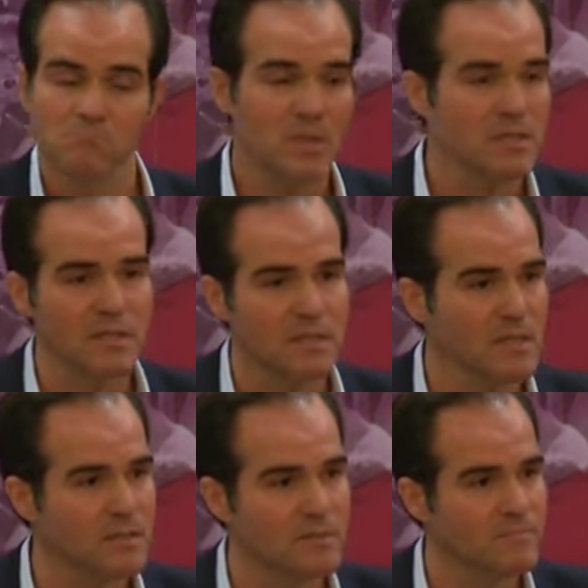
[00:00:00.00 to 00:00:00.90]
Doesn't
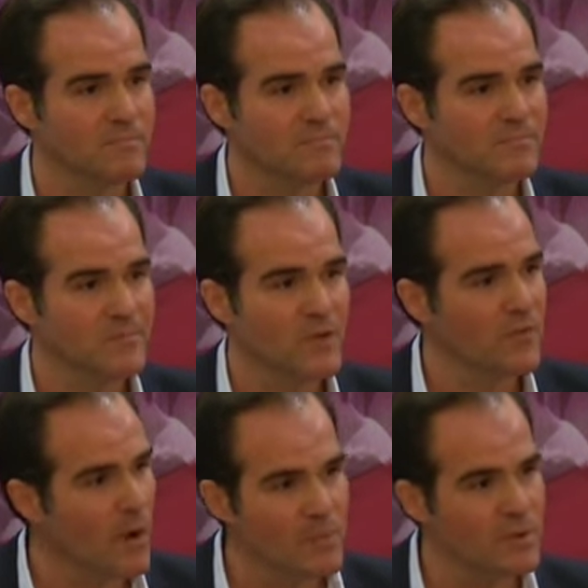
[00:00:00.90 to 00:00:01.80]
exist.
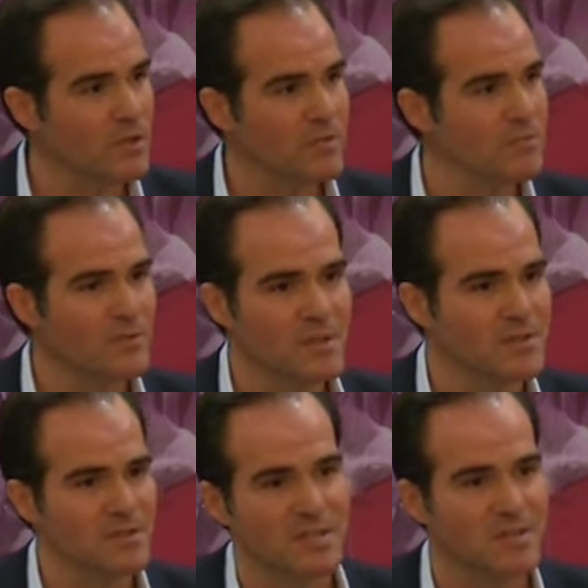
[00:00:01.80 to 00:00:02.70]
They've all been done with
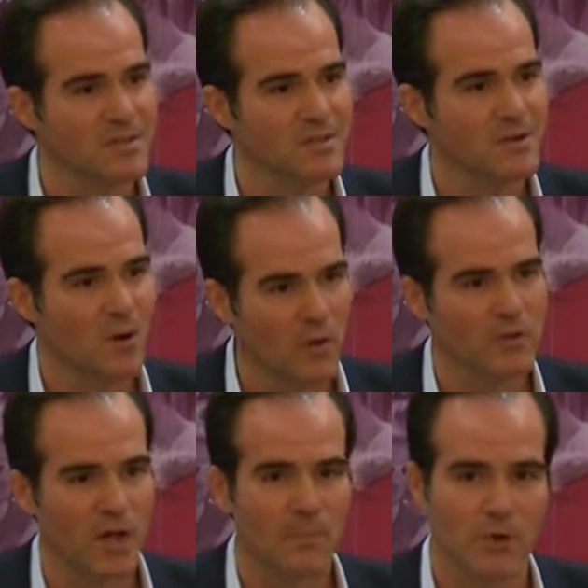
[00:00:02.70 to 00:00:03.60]
these entities owned
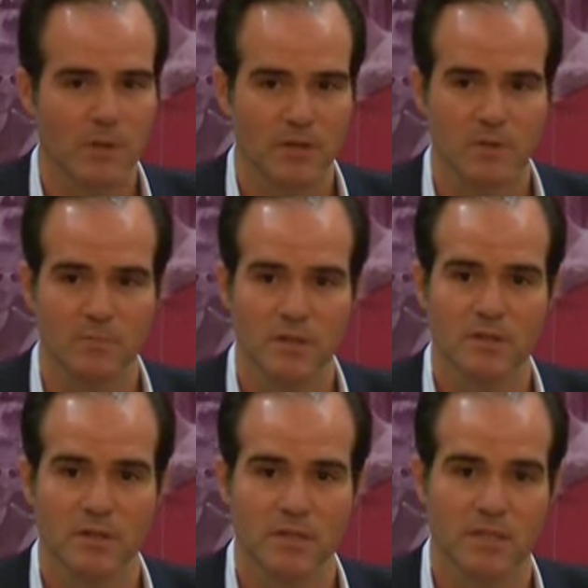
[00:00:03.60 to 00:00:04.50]
and operated by Cuban
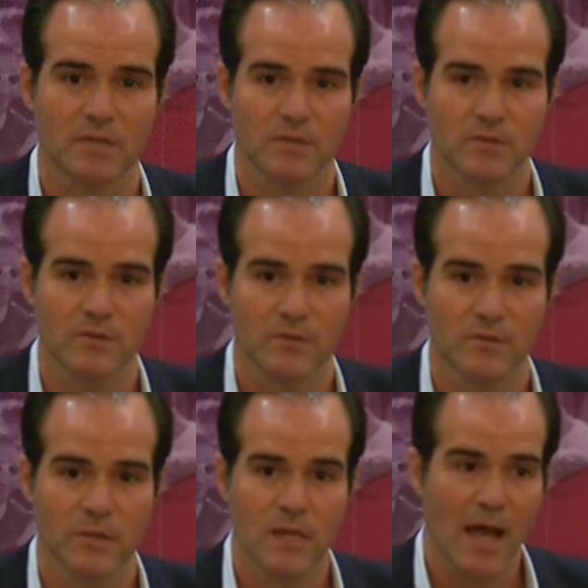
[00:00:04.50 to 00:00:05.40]
military and intelligence
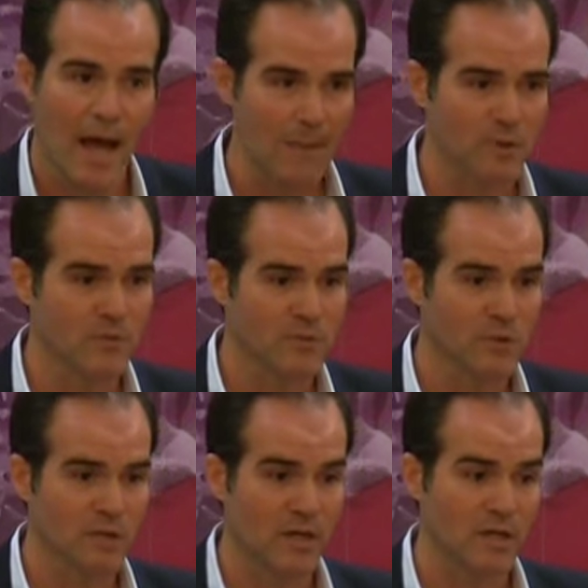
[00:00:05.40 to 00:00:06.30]
services. I believe in
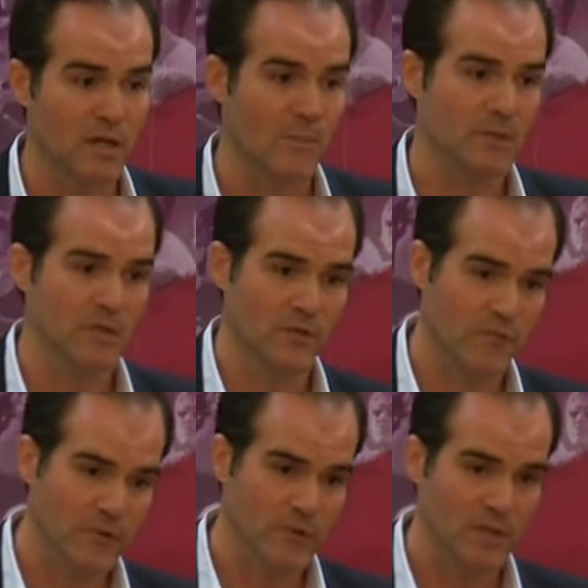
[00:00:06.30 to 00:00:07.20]
trickle-down economics in
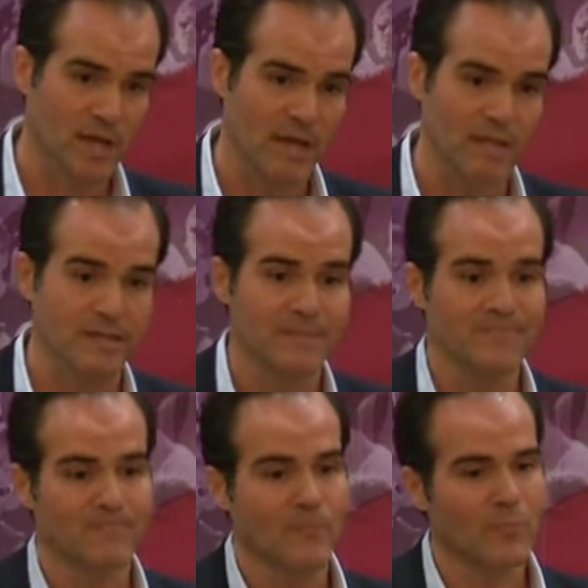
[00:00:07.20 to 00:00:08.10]
free societies.
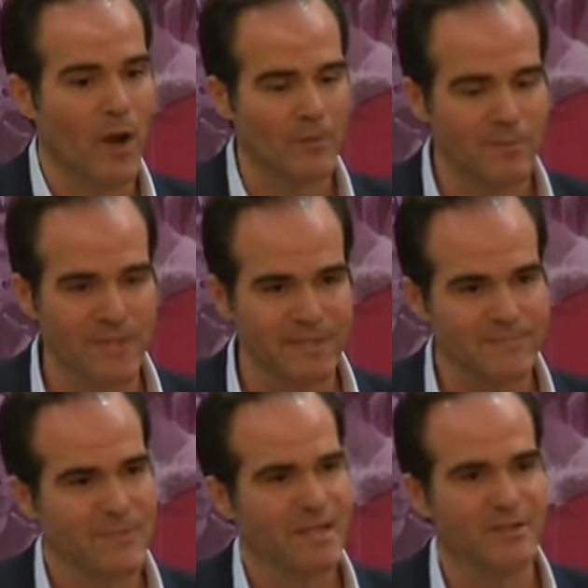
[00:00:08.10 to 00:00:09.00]
Problem is,
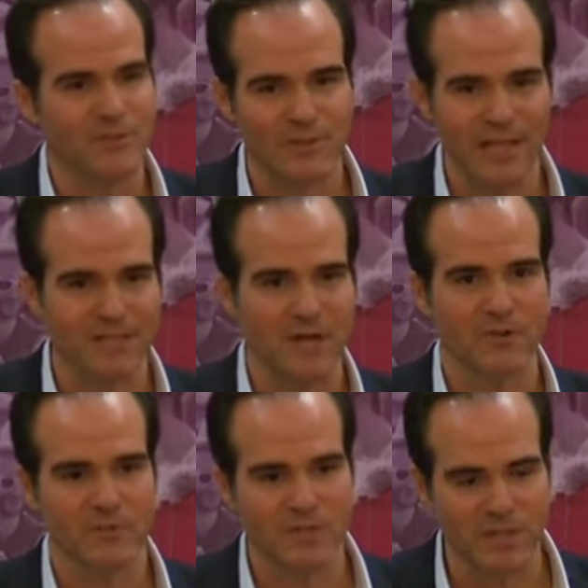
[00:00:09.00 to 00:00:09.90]
in
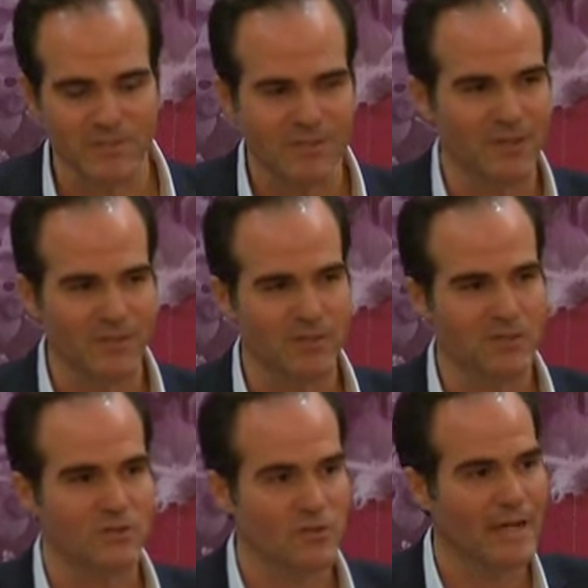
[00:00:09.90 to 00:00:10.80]
totalitarian regimes, it
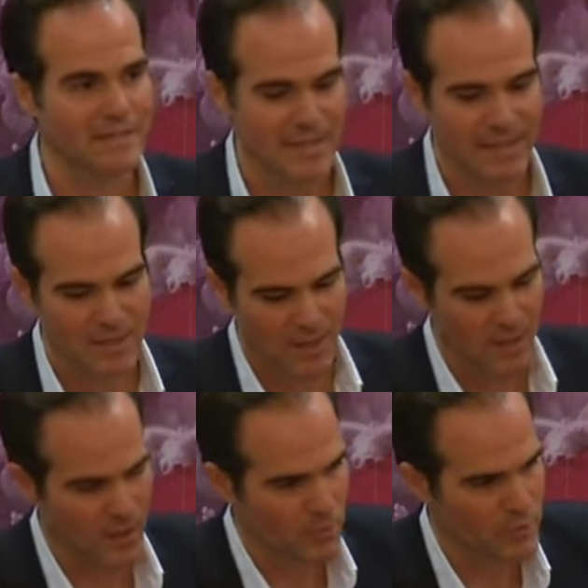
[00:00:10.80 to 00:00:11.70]
doesn't translate
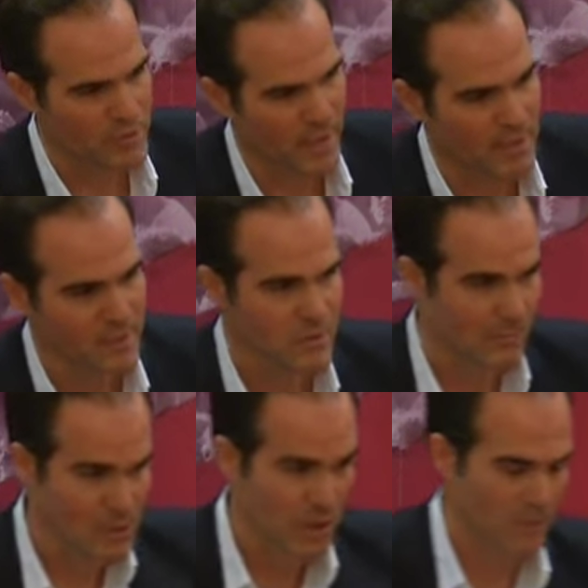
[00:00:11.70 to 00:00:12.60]
per se. So I'm going to shut